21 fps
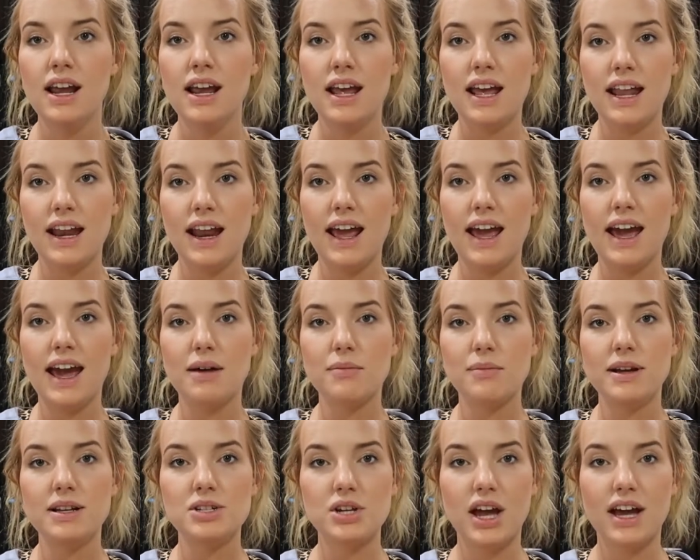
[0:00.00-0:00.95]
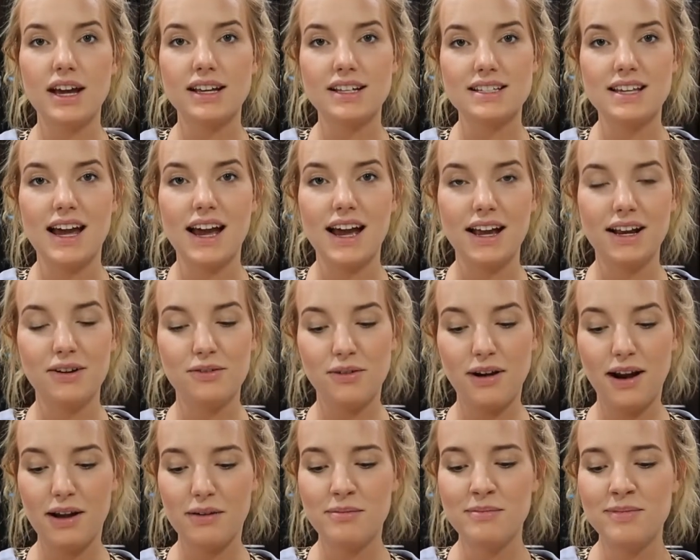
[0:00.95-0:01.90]
and I had my jacket tied
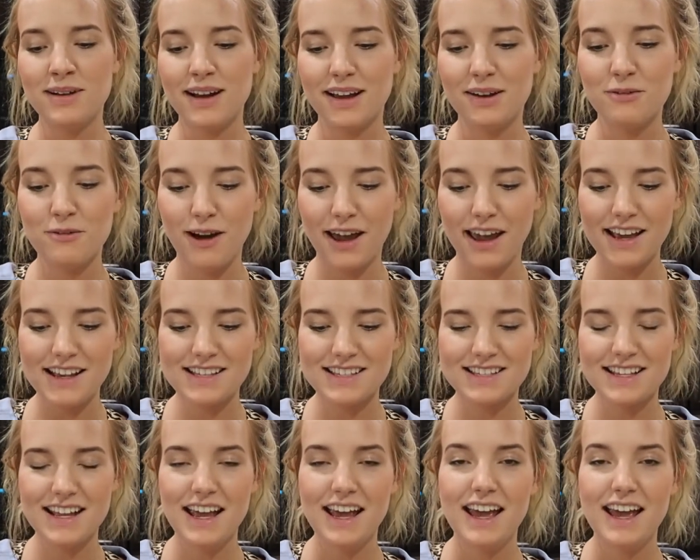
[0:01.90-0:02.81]
around my waist